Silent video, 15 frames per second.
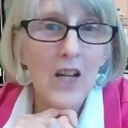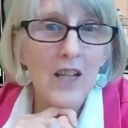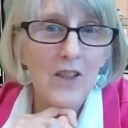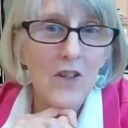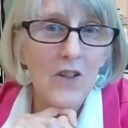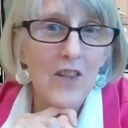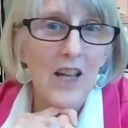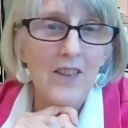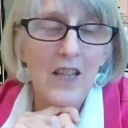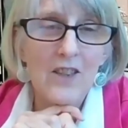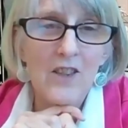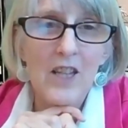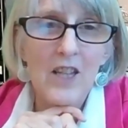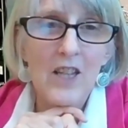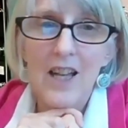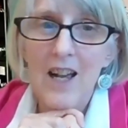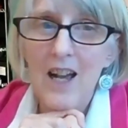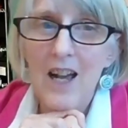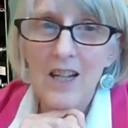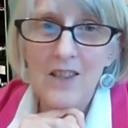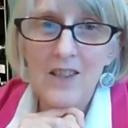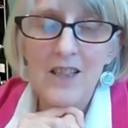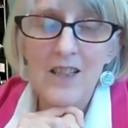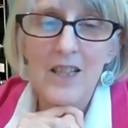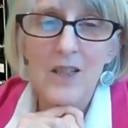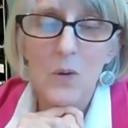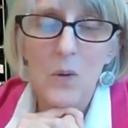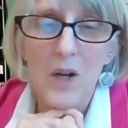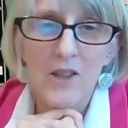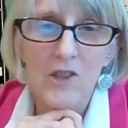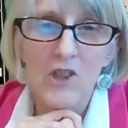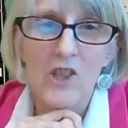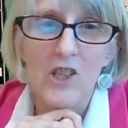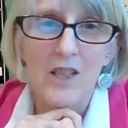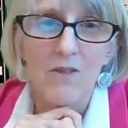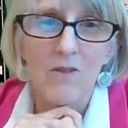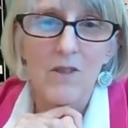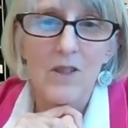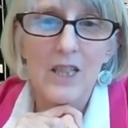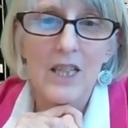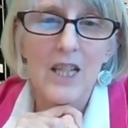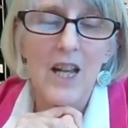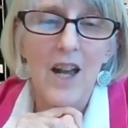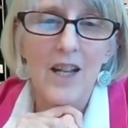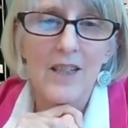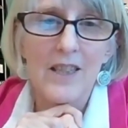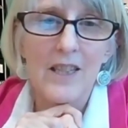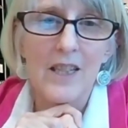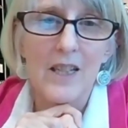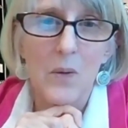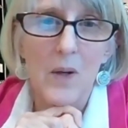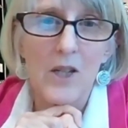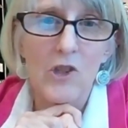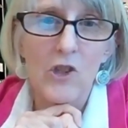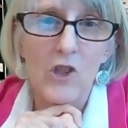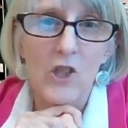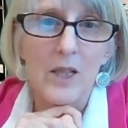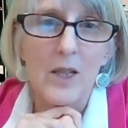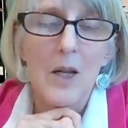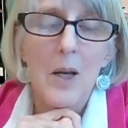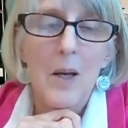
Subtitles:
know that. That's an excellent question, really excellent question.